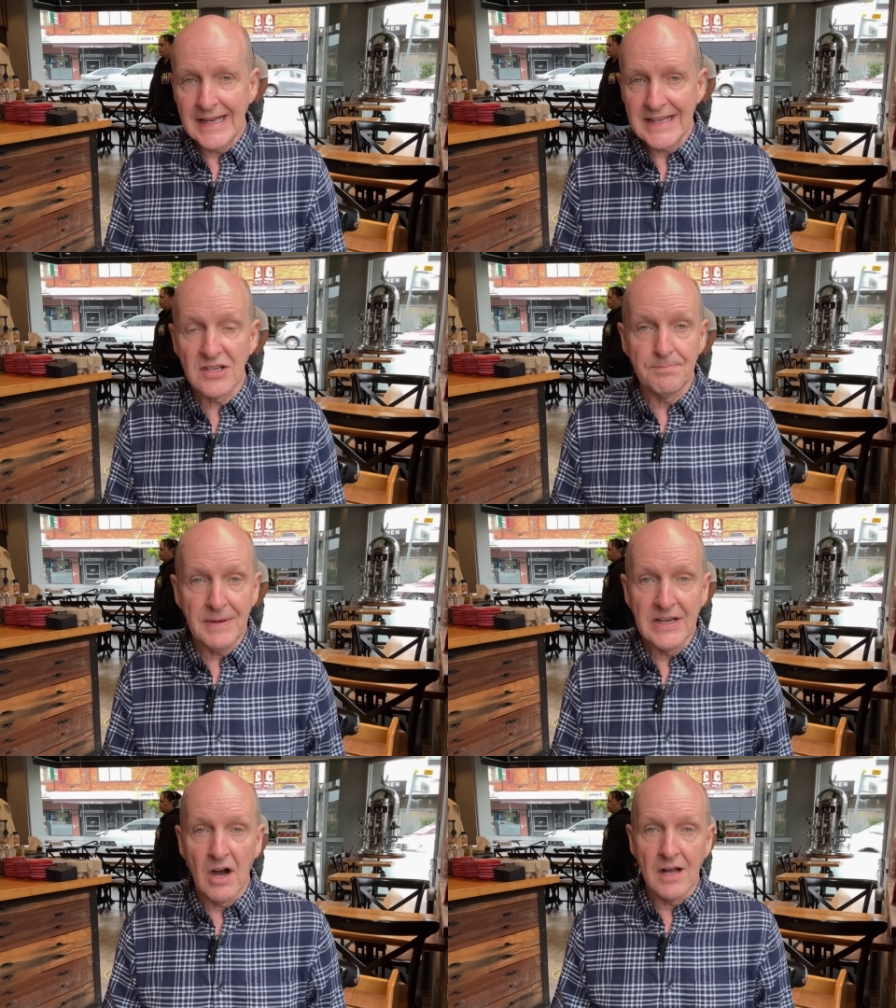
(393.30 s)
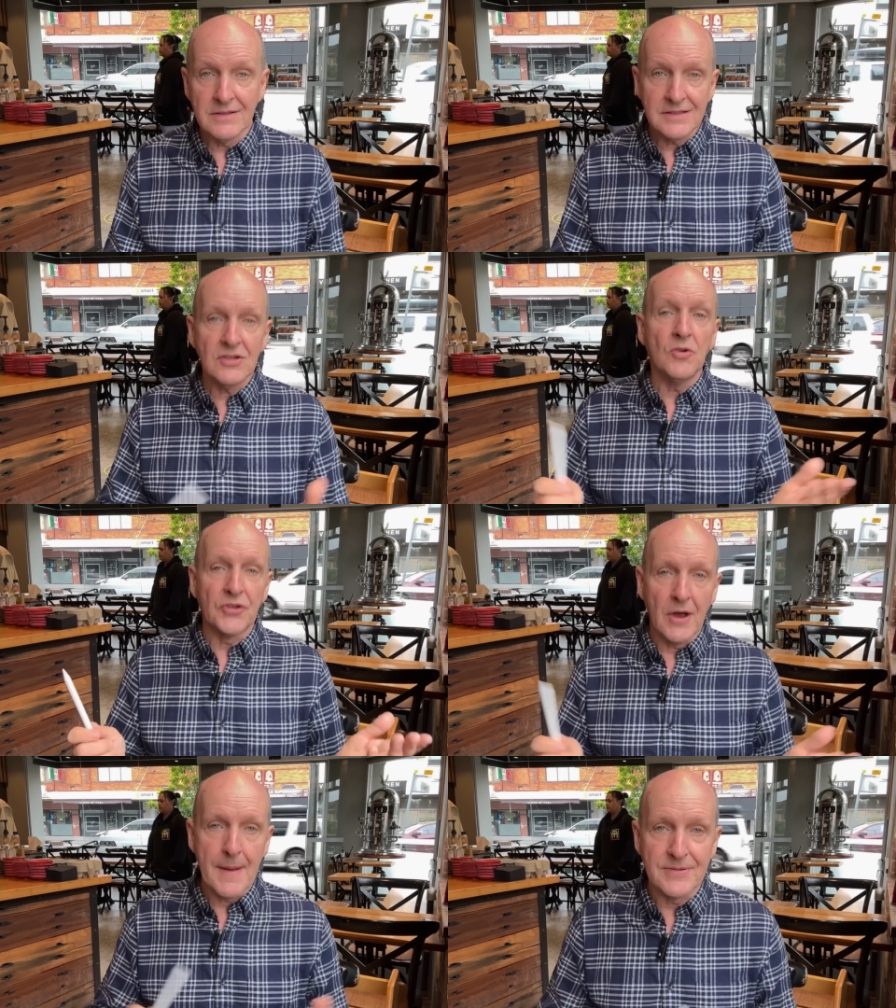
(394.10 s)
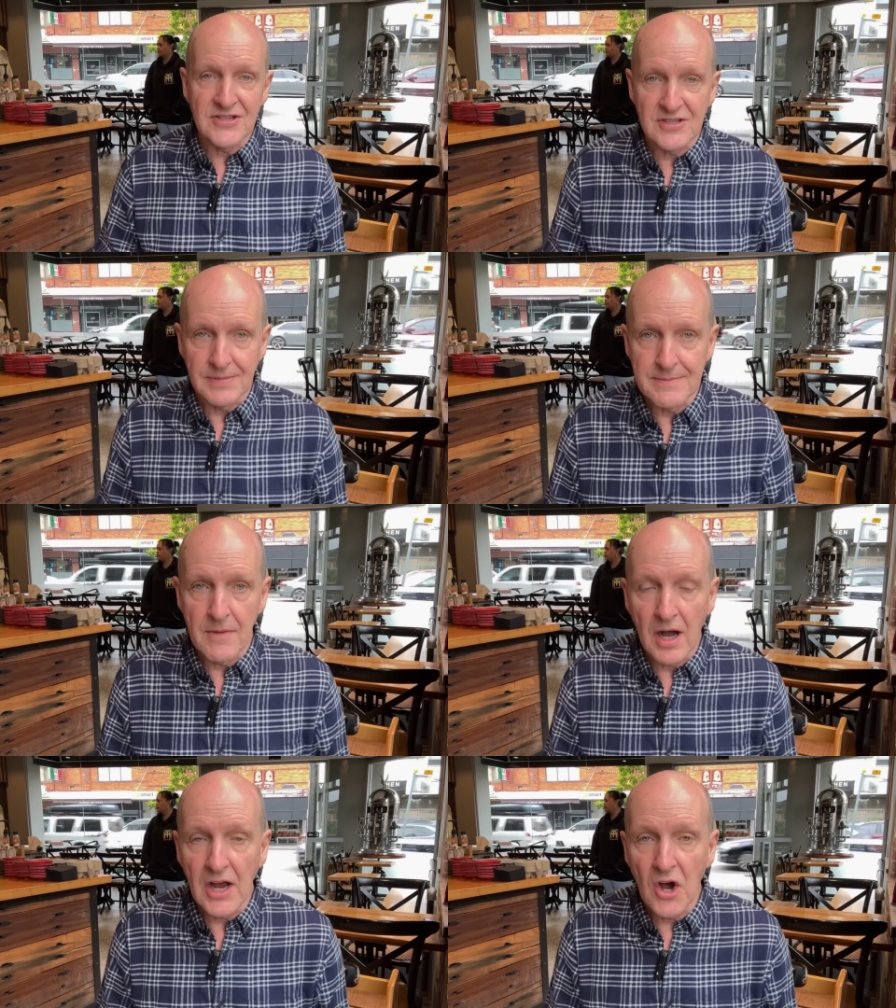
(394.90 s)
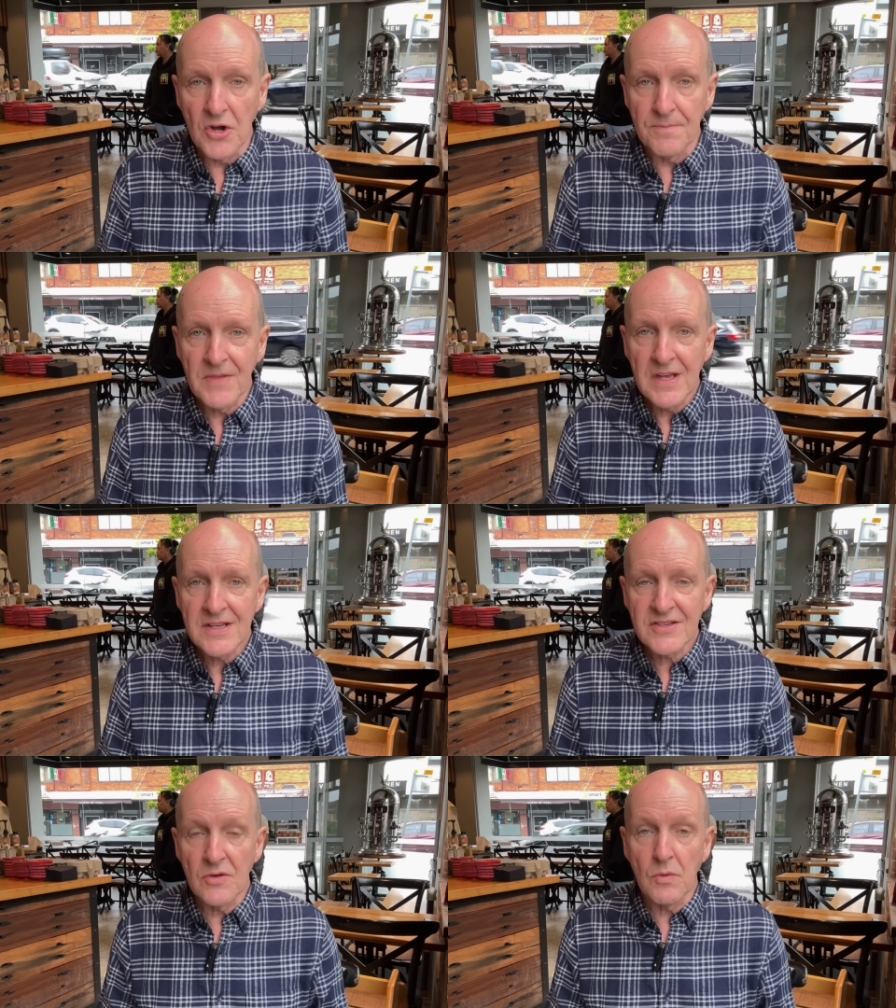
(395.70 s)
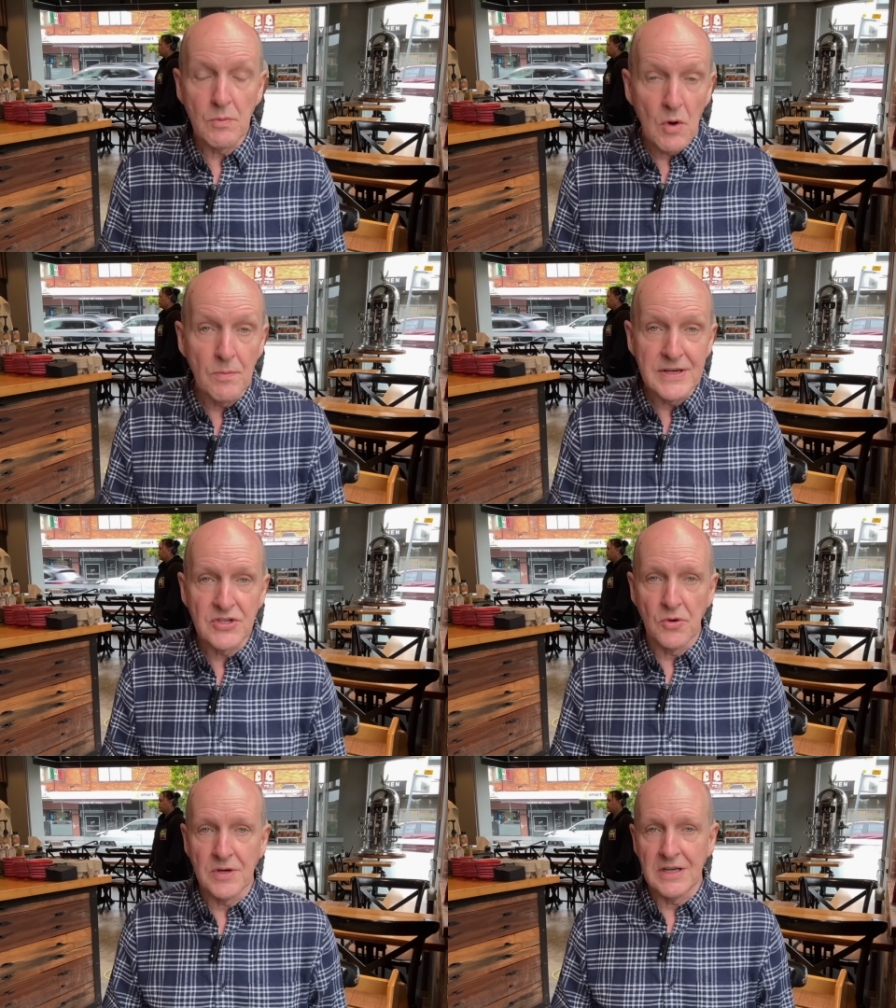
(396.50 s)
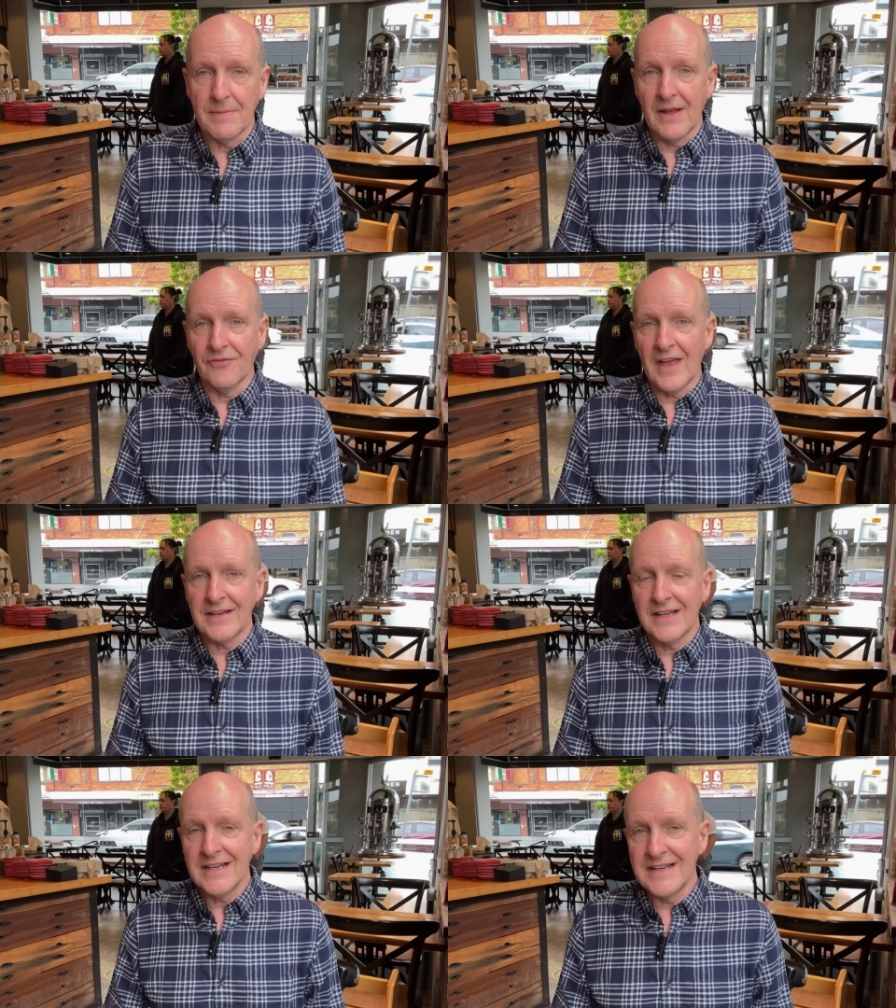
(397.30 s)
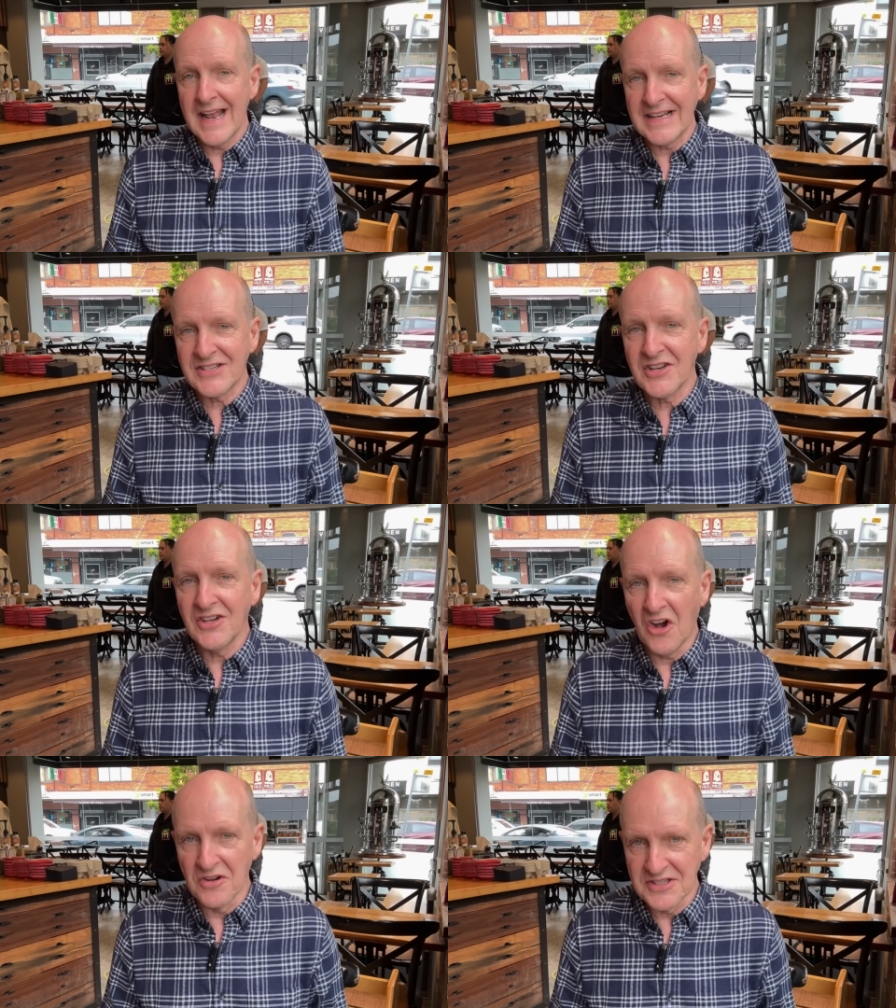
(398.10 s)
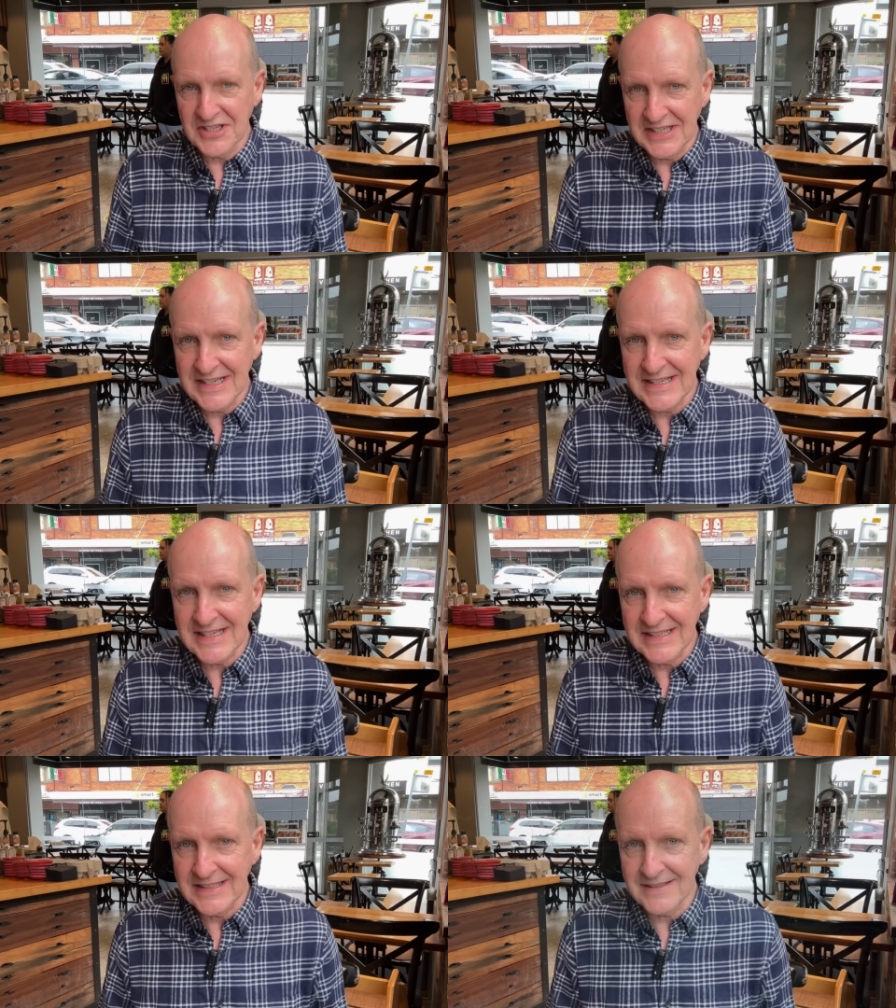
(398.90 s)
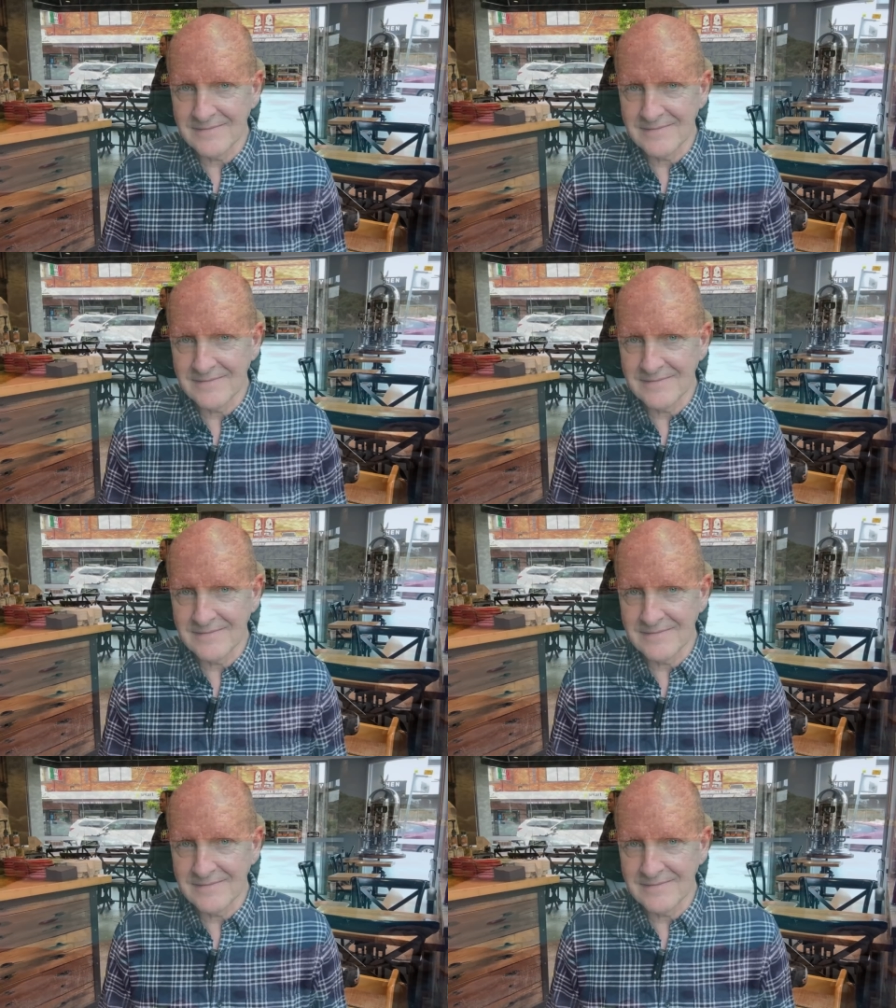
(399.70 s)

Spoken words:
It's a big island, it also happens to be my home, so we will be talking about that next on TNT.